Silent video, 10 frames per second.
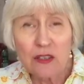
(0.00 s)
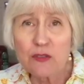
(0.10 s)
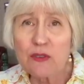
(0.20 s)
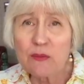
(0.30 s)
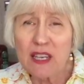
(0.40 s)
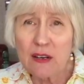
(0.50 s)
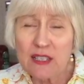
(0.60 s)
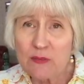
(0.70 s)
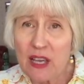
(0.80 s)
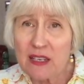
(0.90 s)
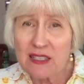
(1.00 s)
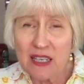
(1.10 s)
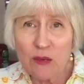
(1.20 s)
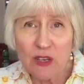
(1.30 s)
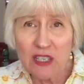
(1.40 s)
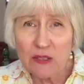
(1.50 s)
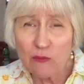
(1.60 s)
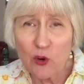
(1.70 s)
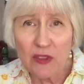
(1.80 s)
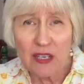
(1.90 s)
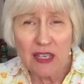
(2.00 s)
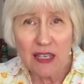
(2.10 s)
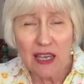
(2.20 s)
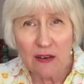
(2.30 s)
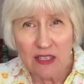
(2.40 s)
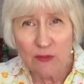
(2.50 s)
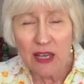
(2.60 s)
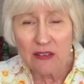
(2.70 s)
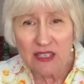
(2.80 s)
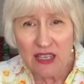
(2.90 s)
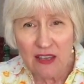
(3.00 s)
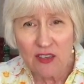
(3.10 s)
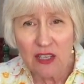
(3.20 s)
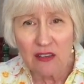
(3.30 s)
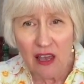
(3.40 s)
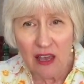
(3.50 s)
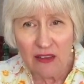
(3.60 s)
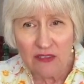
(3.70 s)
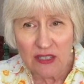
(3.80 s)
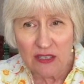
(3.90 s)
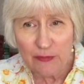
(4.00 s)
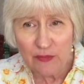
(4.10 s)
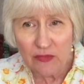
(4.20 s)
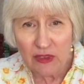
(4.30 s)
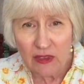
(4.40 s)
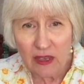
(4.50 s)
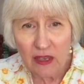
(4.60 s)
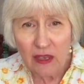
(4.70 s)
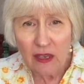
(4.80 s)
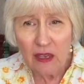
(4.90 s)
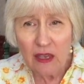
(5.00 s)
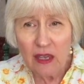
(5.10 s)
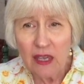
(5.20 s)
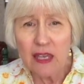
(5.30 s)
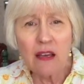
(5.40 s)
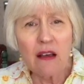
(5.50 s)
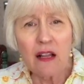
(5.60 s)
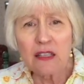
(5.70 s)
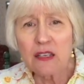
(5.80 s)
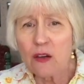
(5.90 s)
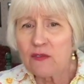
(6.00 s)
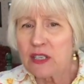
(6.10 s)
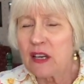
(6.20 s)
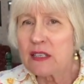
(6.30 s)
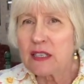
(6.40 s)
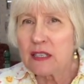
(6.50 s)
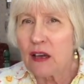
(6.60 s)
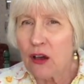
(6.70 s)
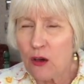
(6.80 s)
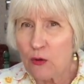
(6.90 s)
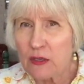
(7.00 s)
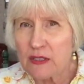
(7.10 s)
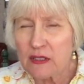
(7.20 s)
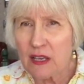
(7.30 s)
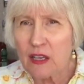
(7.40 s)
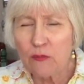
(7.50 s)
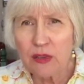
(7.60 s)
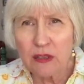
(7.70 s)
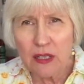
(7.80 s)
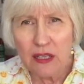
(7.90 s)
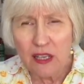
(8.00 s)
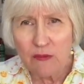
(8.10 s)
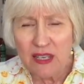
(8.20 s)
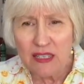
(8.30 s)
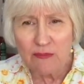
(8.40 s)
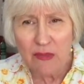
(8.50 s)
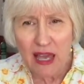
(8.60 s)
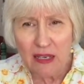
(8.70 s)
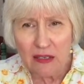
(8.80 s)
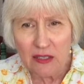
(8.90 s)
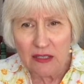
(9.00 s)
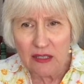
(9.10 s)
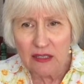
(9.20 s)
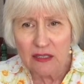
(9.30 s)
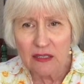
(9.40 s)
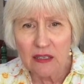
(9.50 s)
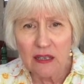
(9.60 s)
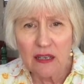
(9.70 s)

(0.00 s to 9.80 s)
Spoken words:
Trump cares about his image more than he cares about saving lives. He called COVID-19 a hoax and completely mismanaged it.